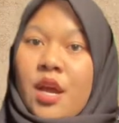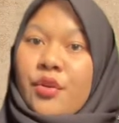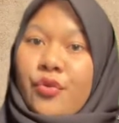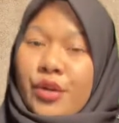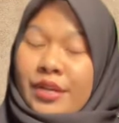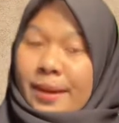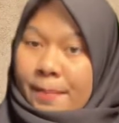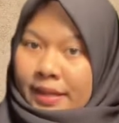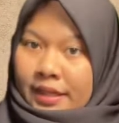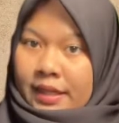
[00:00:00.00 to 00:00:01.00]
During that
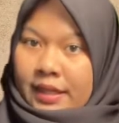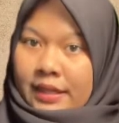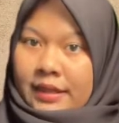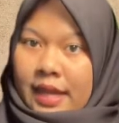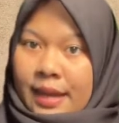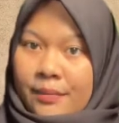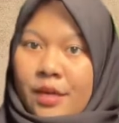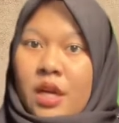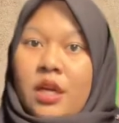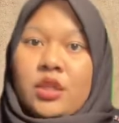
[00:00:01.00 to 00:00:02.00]
particular time,
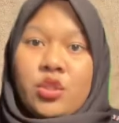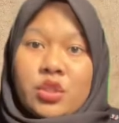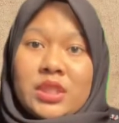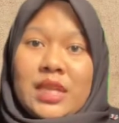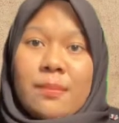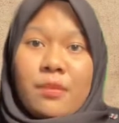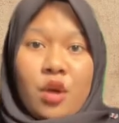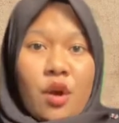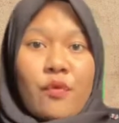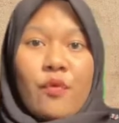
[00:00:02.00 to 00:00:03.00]
a total number of